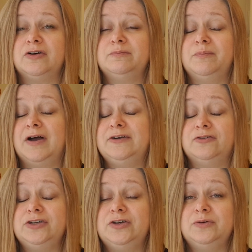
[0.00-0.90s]
might
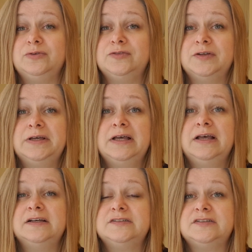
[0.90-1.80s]
not use.
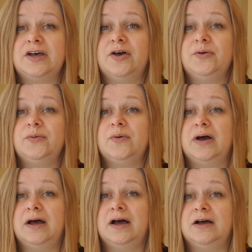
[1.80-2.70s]
So
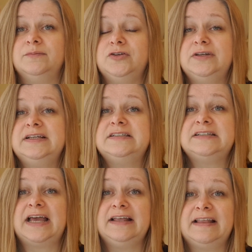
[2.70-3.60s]
you need to
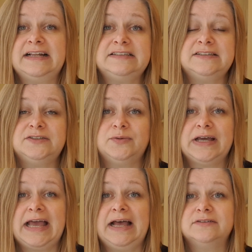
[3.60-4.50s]
take that into
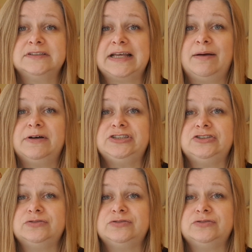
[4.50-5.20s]
account, how much